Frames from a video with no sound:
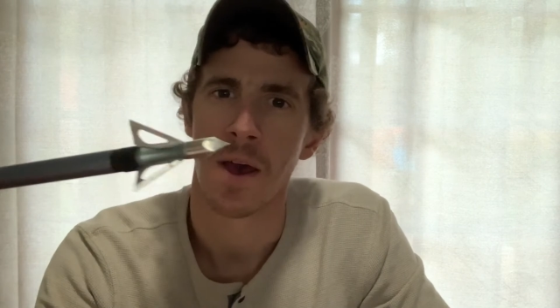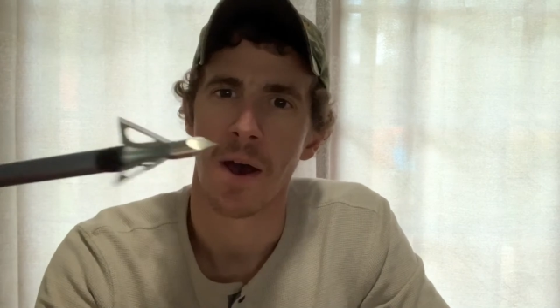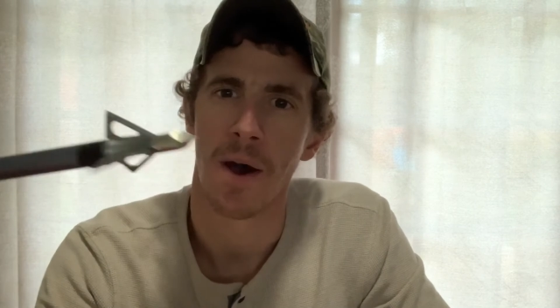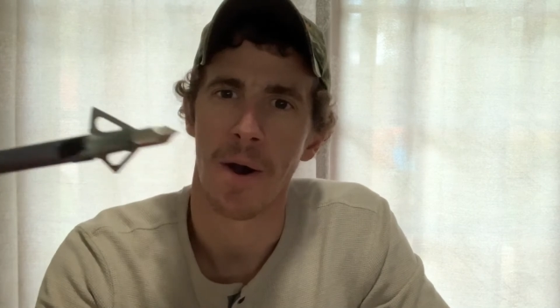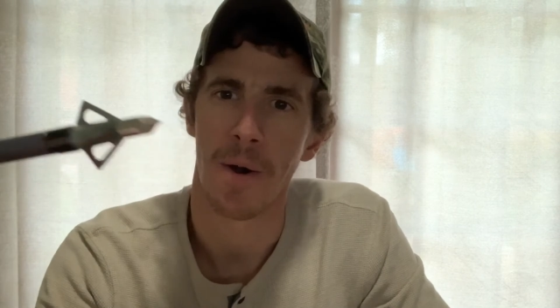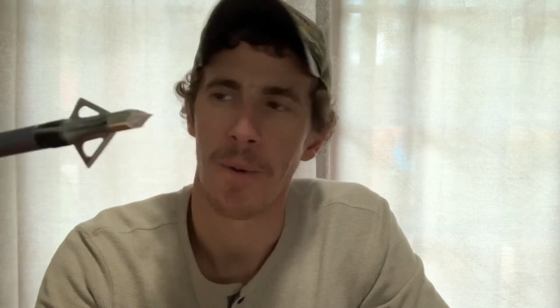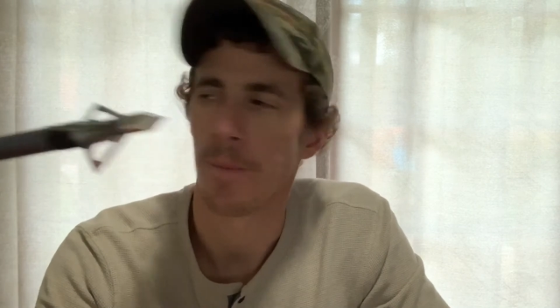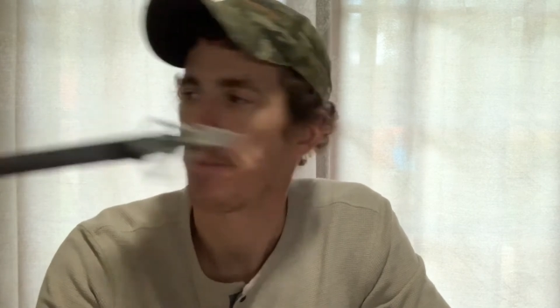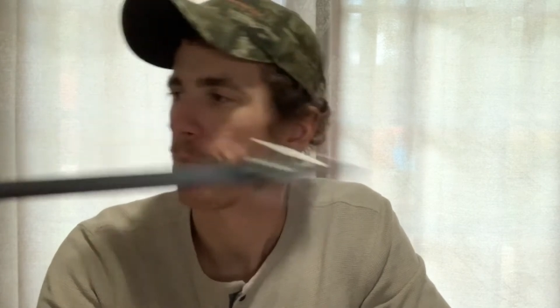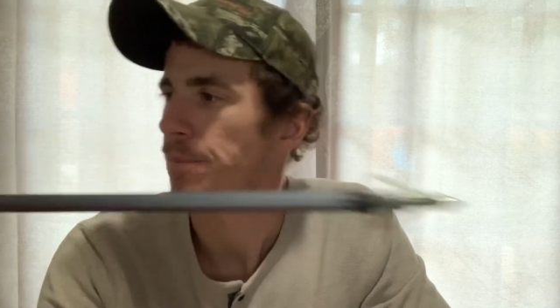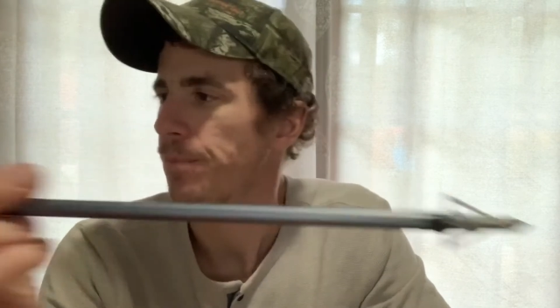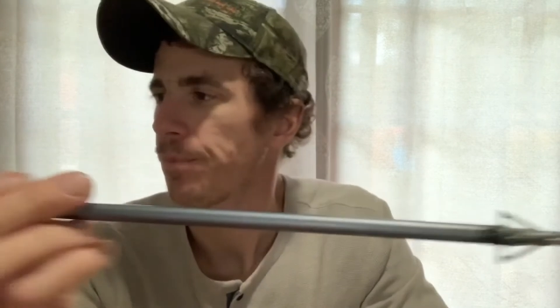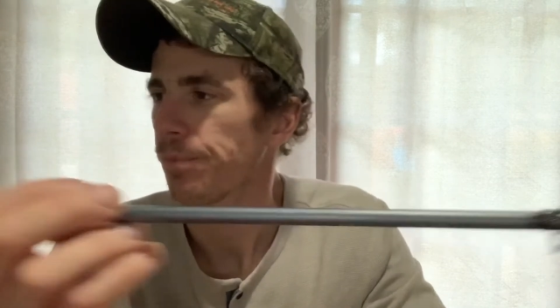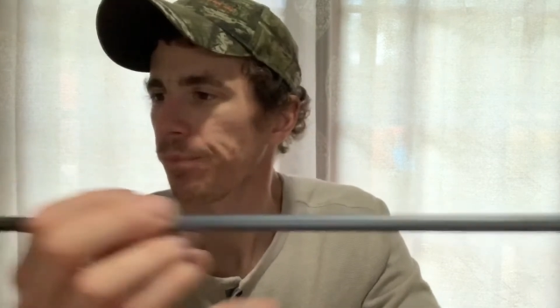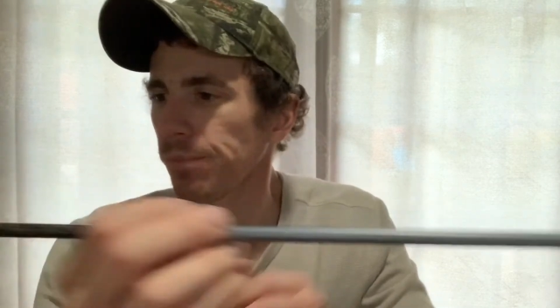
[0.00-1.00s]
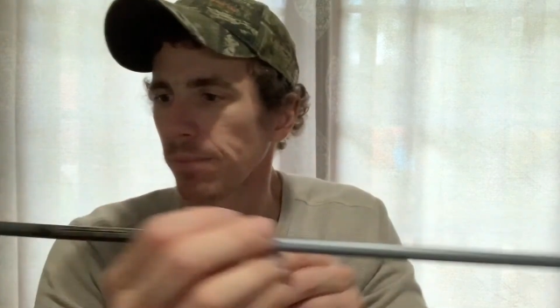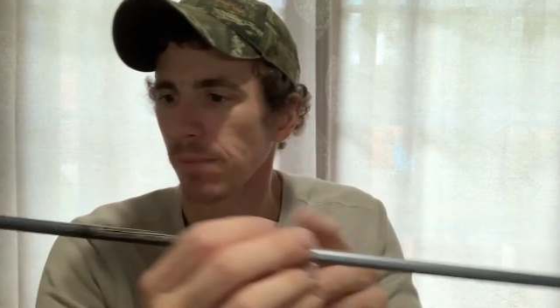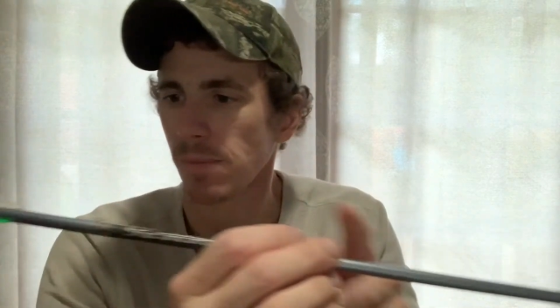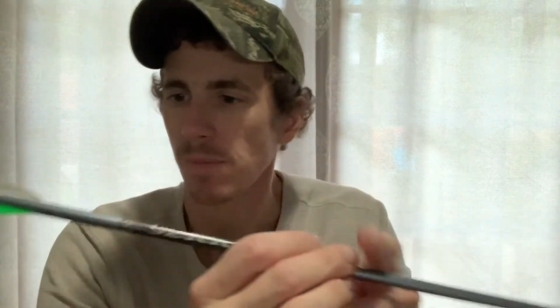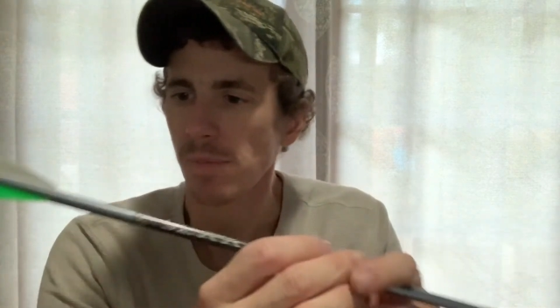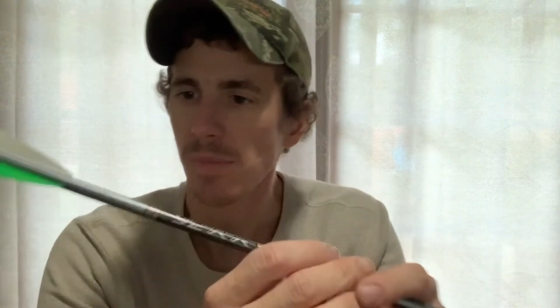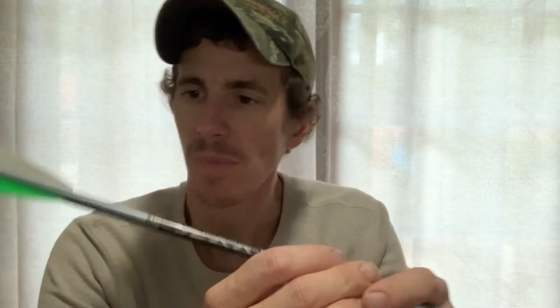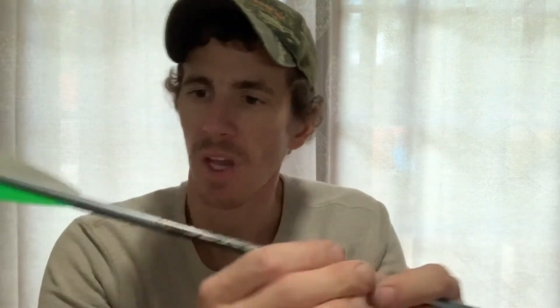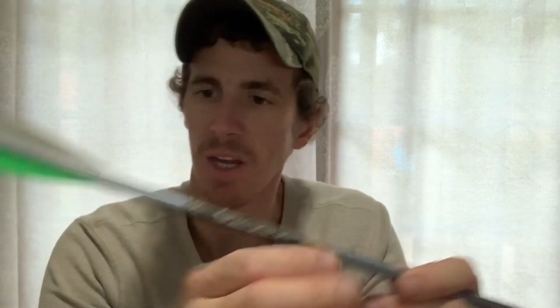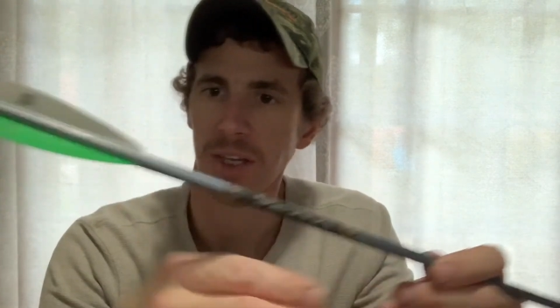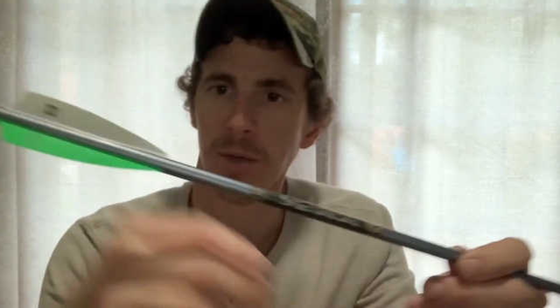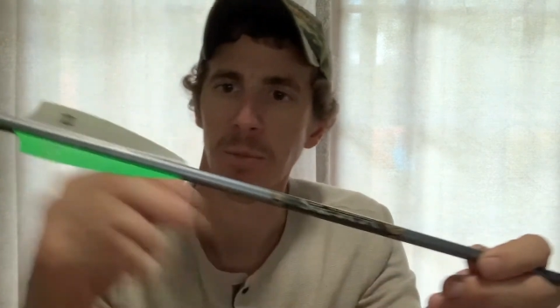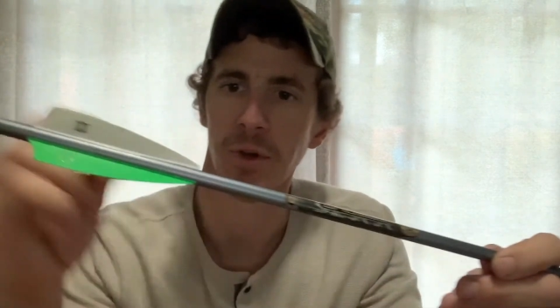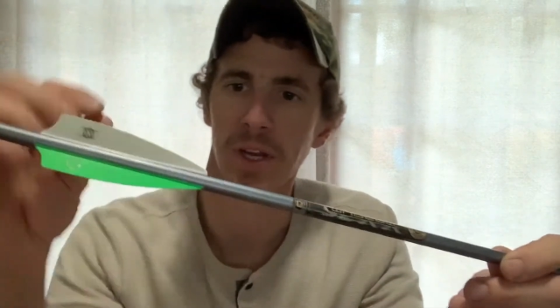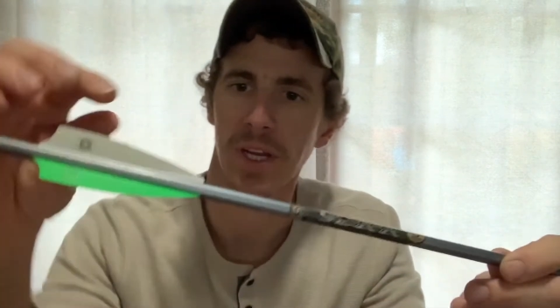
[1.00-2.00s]
Um, I
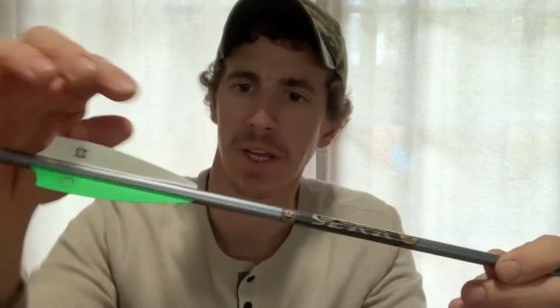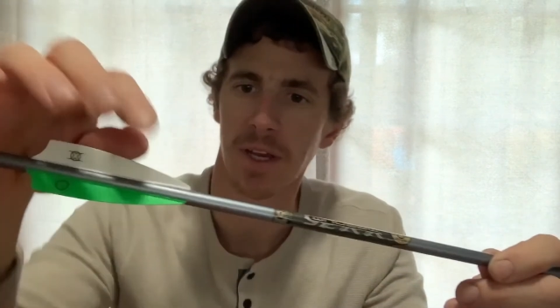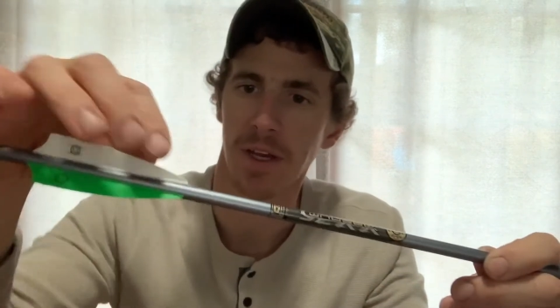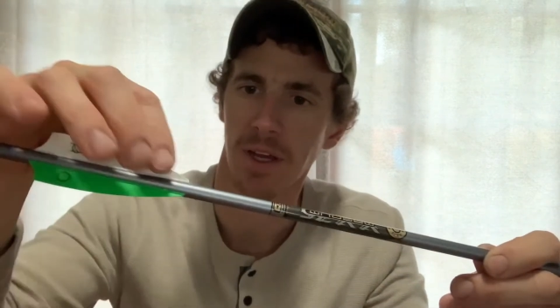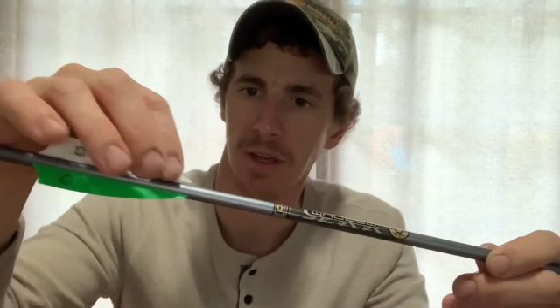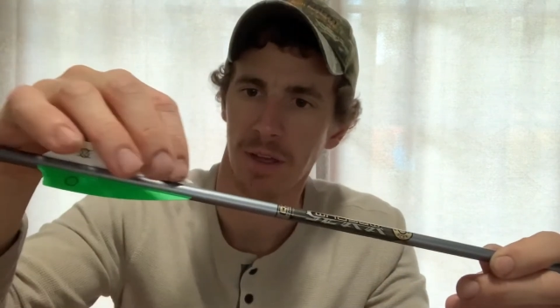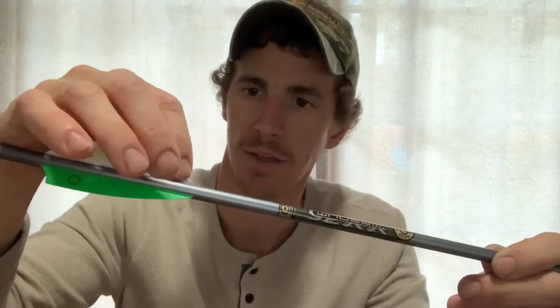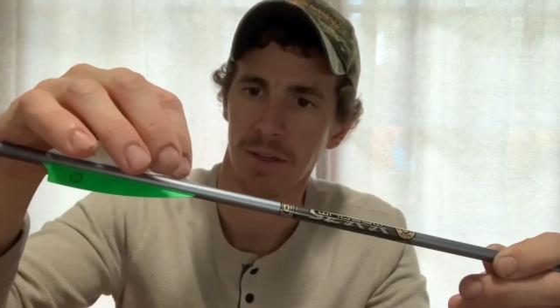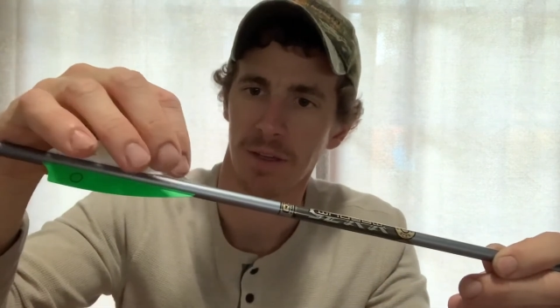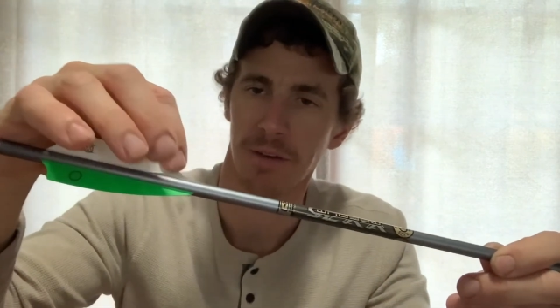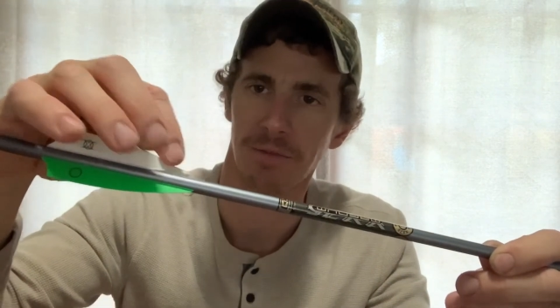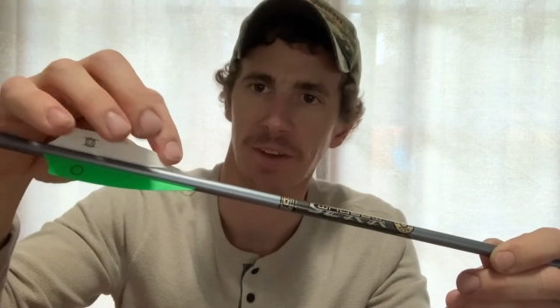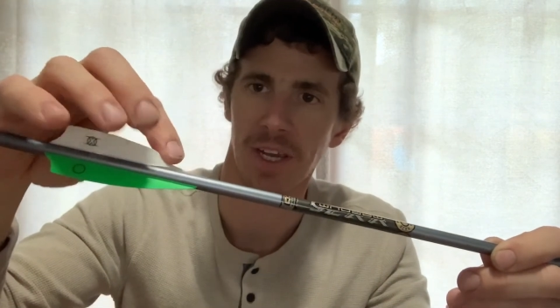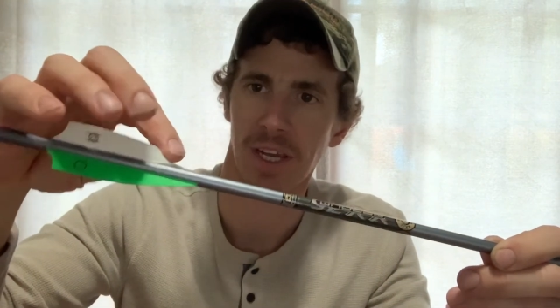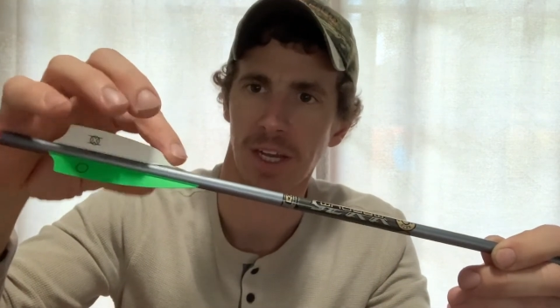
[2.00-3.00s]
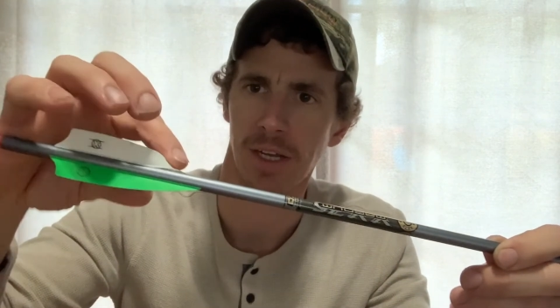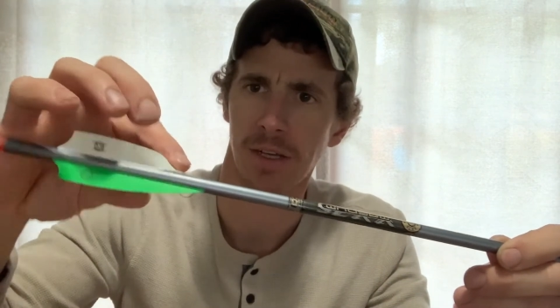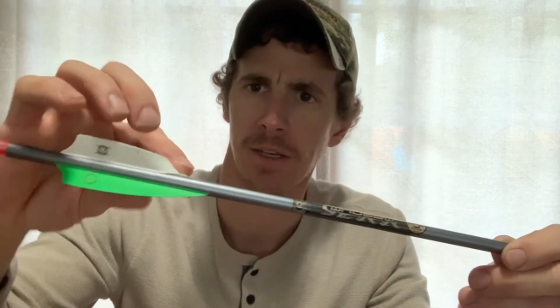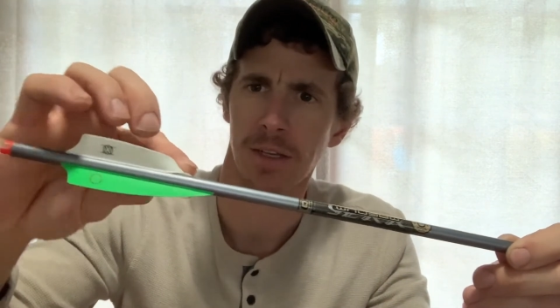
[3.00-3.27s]
did break uh, a vane